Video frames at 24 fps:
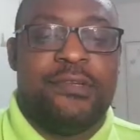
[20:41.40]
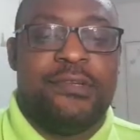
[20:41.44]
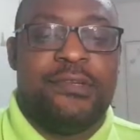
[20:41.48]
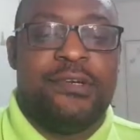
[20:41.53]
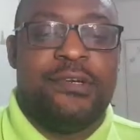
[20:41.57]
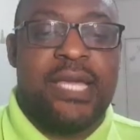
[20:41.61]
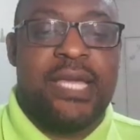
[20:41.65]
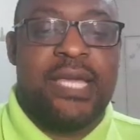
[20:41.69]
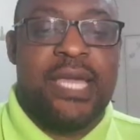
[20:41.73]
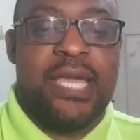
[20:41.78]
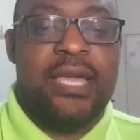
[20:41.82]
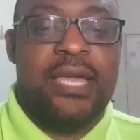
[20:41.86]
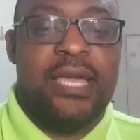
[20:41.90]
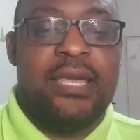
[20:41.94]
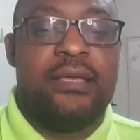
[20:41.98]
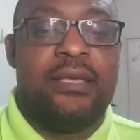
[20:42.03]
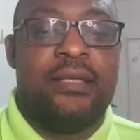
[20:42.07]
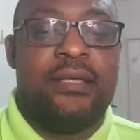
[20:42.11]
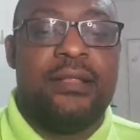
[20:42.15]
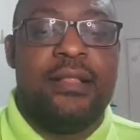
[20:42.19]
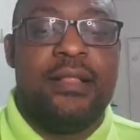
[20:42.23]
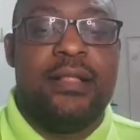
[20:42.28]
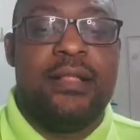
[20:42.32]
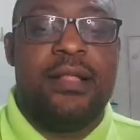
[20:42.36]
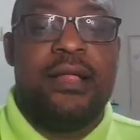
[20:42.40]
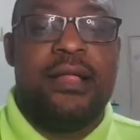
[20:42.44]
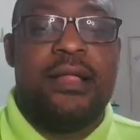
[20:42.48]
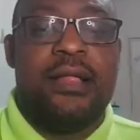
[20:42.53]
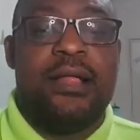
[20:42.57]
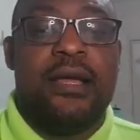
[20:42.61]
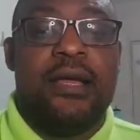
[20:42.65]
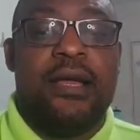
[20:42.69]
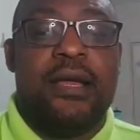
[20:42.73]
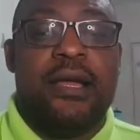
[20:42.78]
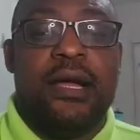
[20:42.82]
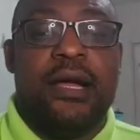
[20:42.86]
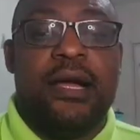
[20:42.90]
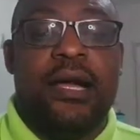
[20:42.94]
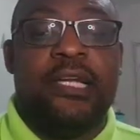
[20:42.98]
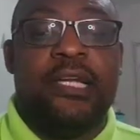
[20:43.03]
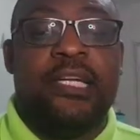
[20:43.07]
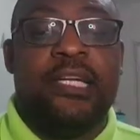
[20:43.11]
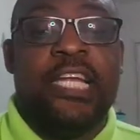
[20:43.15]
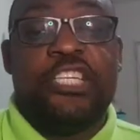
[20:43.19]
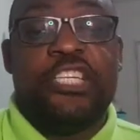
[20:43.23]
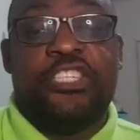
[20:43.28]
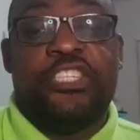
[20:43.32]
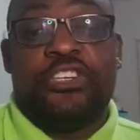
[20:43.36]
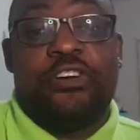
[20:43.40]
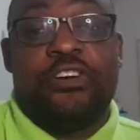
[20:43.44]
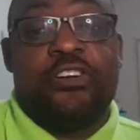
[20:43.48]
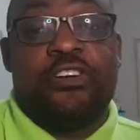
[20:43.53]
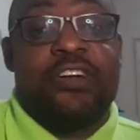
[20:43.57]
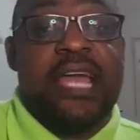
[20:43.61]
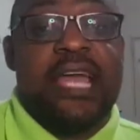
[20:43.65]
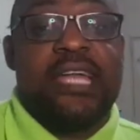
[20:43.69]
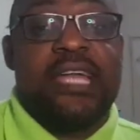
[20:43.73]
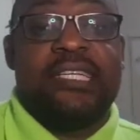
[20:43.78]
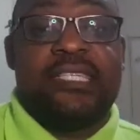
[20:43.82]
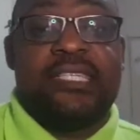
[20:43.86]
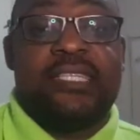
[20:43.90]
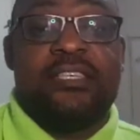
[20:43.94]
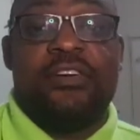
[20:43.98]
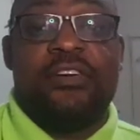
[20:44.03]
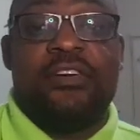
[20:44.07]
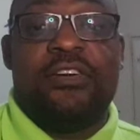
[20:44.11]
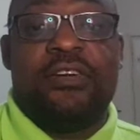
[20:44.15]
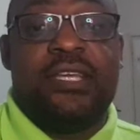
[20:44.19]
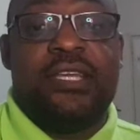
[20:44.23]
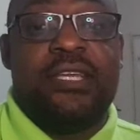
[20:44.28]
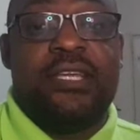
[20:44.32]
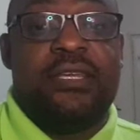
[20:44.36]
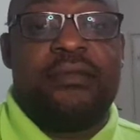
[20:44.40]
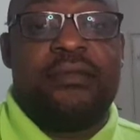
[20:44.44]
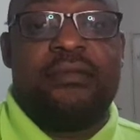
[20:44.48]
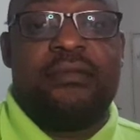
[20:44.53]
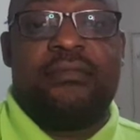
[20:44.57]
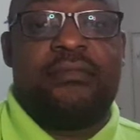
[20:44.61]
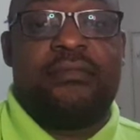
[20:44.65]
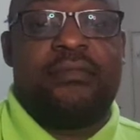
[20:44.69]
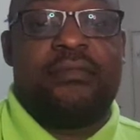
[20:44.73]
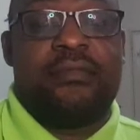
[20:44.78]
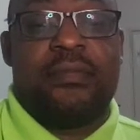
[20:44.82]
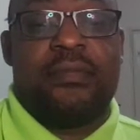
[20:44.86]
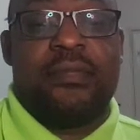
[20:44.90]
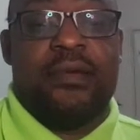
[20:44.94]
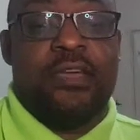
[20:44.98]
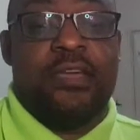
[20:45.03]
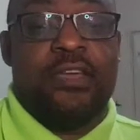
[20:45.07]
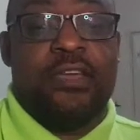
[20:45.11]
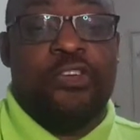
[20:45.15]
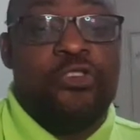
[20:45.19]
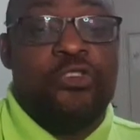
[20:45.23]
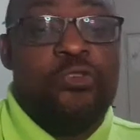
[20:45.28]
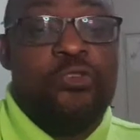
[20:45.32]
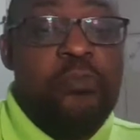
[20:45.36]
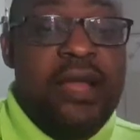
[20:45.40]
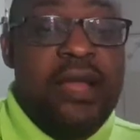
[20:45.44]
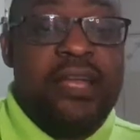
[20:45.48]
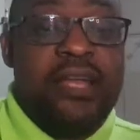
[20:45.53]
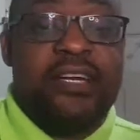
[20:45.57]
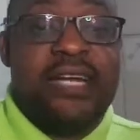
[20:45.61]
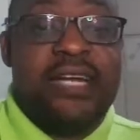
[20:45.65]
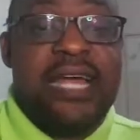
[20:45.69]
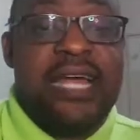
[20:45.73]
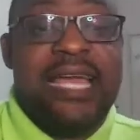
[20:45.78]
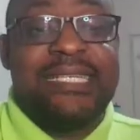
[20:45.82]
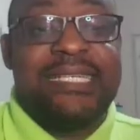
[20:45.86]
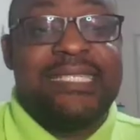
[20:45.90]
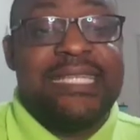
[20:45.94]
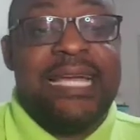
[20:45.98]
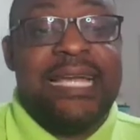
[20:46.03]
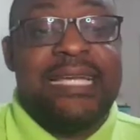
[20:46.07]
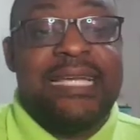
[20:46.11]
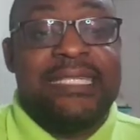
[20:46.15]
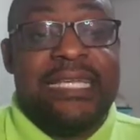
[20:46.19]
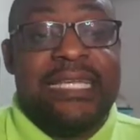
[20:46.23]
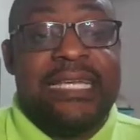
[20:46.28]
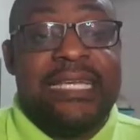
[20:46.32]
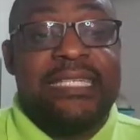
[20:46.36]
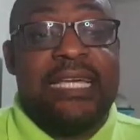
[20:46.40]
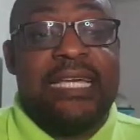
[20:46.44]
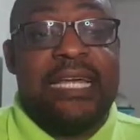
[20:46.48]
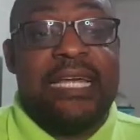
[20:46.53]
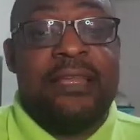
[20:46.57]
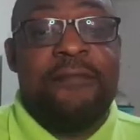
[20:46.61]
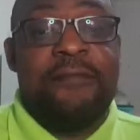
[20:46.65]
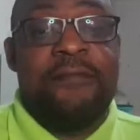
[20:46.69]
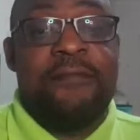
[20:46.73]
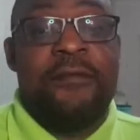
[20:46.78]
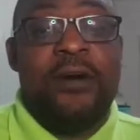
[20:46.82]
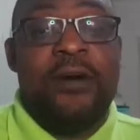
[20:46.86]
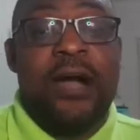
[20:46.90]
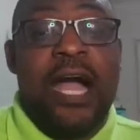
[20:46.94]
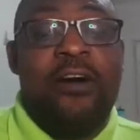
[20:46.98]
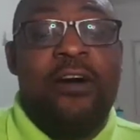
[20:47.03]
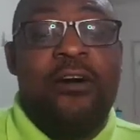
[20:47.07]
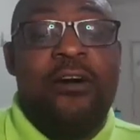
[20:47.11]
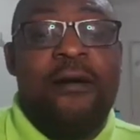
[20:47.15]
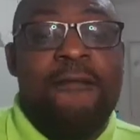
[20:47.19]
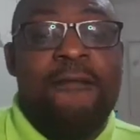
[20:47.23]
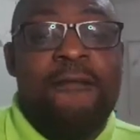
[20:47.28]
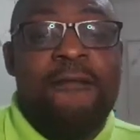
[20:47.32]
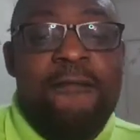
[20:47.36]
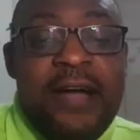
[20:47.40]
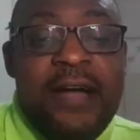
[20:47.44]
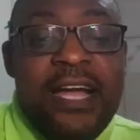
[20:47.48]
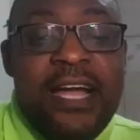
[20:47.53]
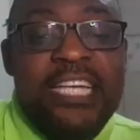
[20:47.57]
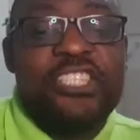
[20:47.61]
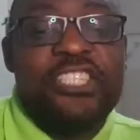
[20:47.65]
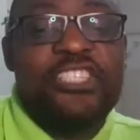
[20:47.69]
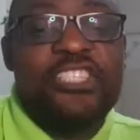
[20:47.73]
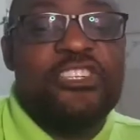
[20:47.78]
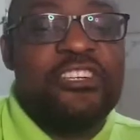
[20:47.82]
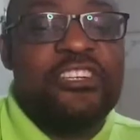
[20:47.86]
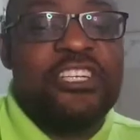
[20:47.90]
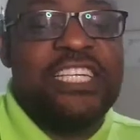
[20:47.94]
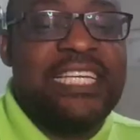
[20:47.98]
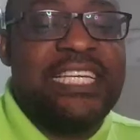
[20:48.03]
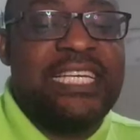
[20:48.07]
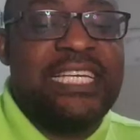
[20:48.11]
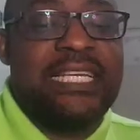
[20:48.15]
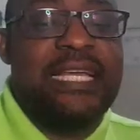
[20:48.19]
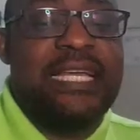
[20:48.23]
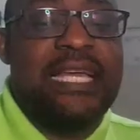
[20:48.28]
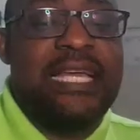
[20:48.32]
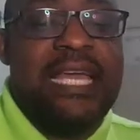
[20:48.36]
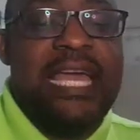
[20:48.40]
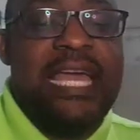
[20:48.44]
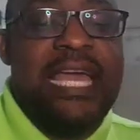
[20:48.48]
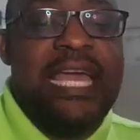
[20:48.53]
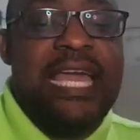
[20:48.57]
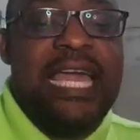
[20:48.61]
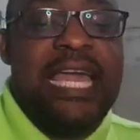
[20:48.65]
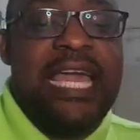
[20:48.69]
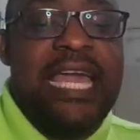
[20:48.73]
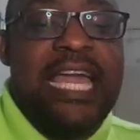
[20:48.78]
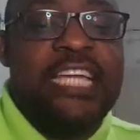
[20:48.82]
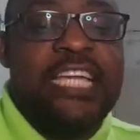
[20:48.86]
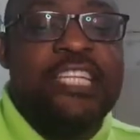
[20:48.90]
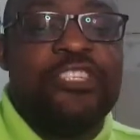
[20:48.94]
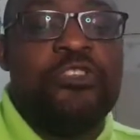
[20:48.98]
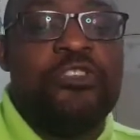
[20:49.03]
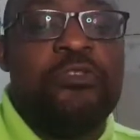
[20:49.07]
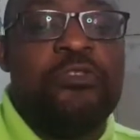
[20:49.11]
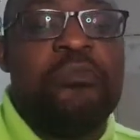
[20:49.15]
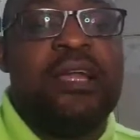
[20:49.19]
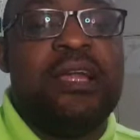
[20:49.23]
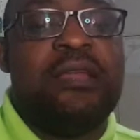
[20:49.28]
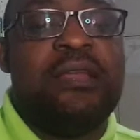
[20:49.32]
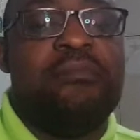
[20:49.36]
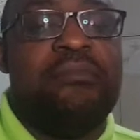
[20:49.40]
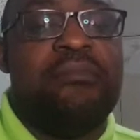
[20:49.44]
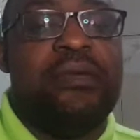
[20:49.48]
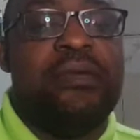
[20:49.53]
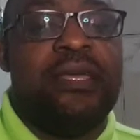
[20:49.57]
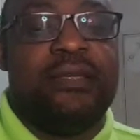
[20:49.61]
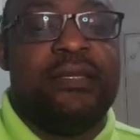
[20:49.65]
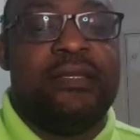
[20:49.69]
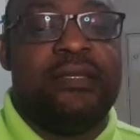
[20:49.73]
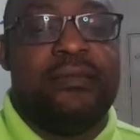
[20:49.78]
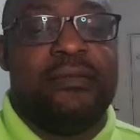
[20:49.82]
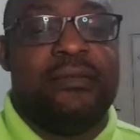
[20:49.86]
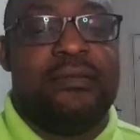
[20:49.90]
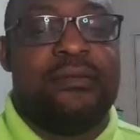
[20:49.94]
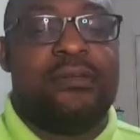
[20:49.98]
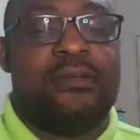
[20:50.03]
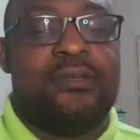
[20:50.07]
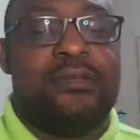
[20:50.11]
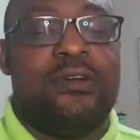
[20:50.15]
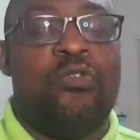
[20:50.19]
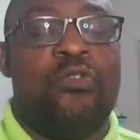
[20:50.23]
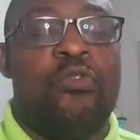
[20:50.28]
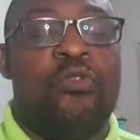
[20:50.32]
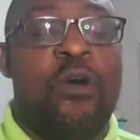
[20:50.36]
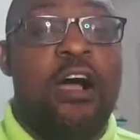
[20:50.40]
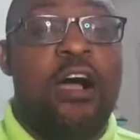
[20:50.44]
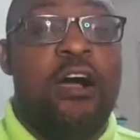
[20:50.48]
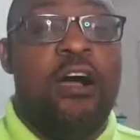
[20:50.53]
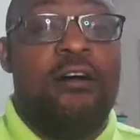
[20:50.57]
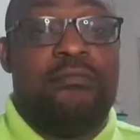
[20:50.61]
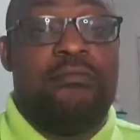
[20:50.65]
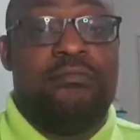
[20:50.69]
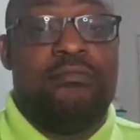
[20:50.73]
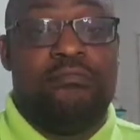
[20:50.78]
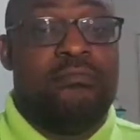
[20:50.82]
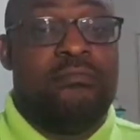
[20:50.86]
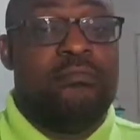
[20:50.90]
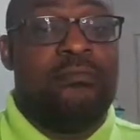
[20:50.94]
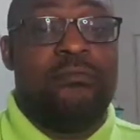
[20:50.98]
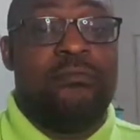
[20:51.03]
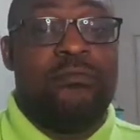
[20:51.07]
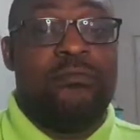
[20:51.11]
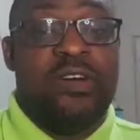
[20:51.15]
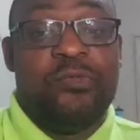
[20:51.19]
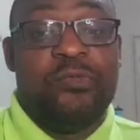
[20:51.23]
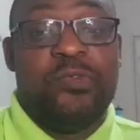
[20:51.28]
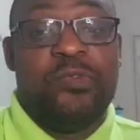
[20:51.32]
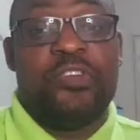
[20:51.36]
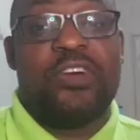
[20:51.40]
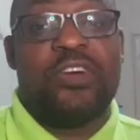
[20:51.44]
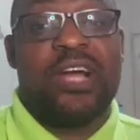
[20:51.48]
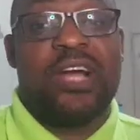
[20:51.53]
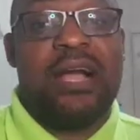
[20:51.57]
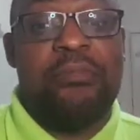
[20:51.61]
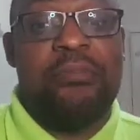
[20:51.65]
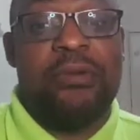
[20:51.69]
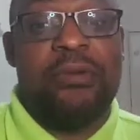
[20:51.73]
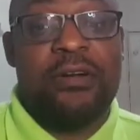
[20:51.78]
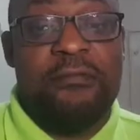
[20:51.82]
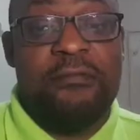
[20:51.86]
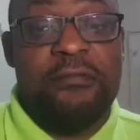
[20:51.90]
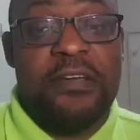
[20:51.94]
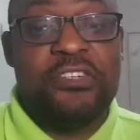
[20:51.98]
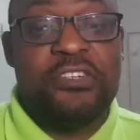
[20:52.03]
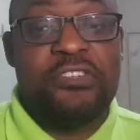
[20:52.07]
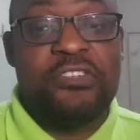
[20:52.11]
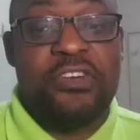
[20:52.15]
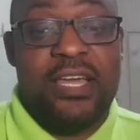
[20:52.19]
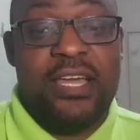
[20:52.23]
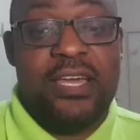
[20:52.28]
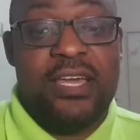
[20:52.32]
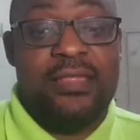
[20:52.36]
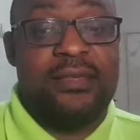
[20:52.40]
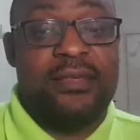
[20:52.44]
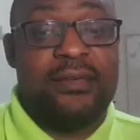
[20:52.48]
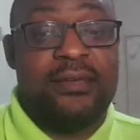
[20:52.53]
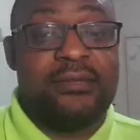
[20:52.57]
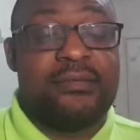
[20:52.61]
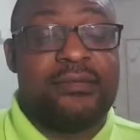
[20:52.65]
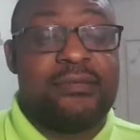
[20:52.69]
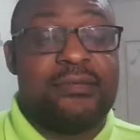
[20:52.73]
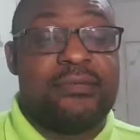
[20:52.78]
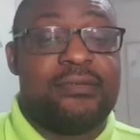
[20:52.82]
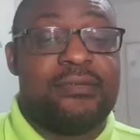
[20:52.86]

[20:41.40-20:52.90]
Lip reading: Okay? Natural rights theory, human rights are essentially for our functioning as human beings. While when we talk about virtual ethics,